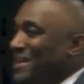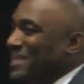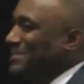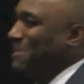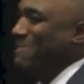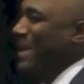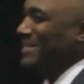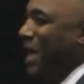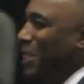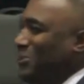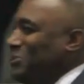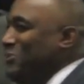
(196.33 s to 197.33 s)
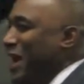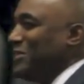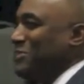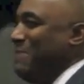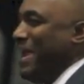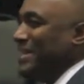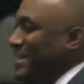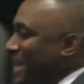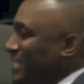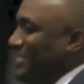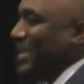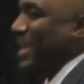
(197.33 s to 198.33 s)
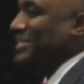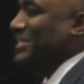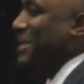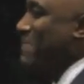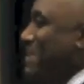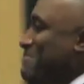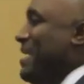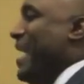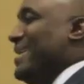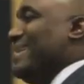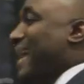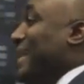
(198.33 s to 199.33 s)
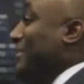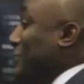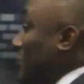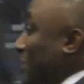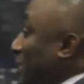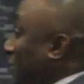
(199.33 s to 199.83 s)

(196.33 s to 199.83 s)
It's the big dollars you guys are making in education. I mean, my God,